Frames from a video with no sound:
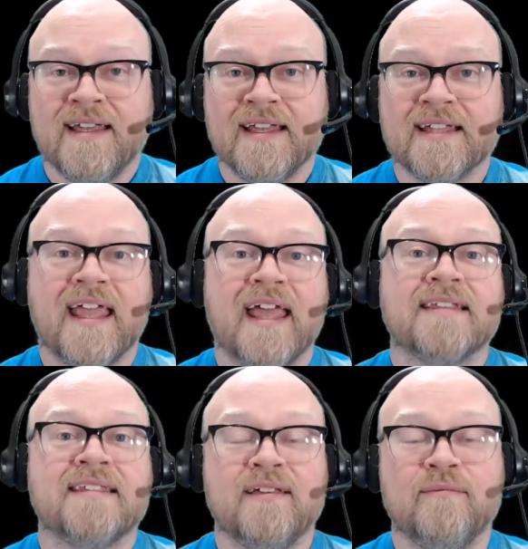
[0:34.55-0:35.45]
it
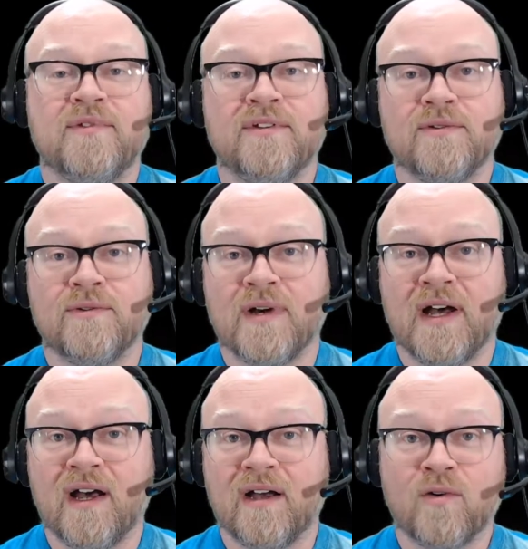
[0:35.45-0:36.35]
can't seem to
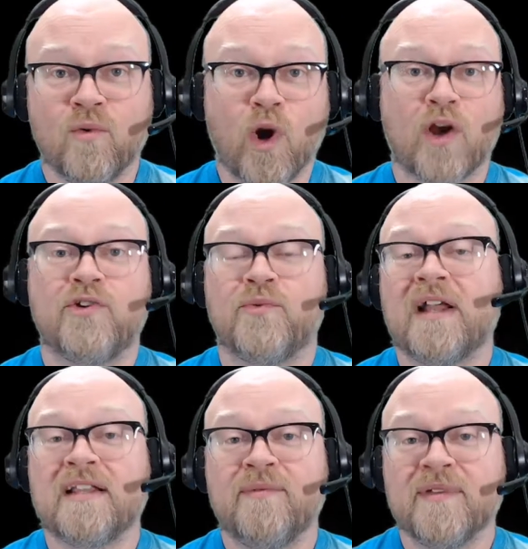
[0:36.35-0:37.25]
work
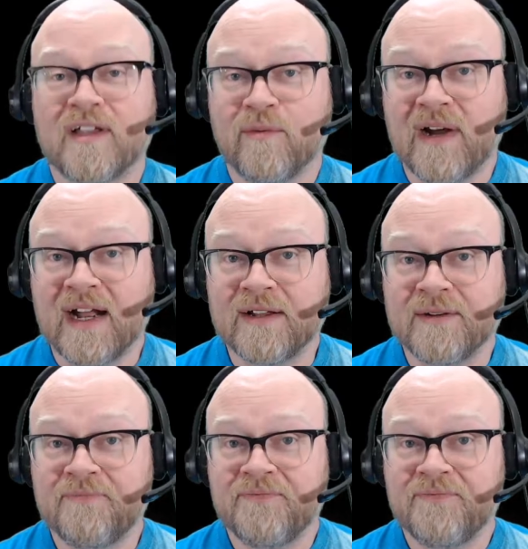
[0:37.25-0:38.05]
directly with the compiler.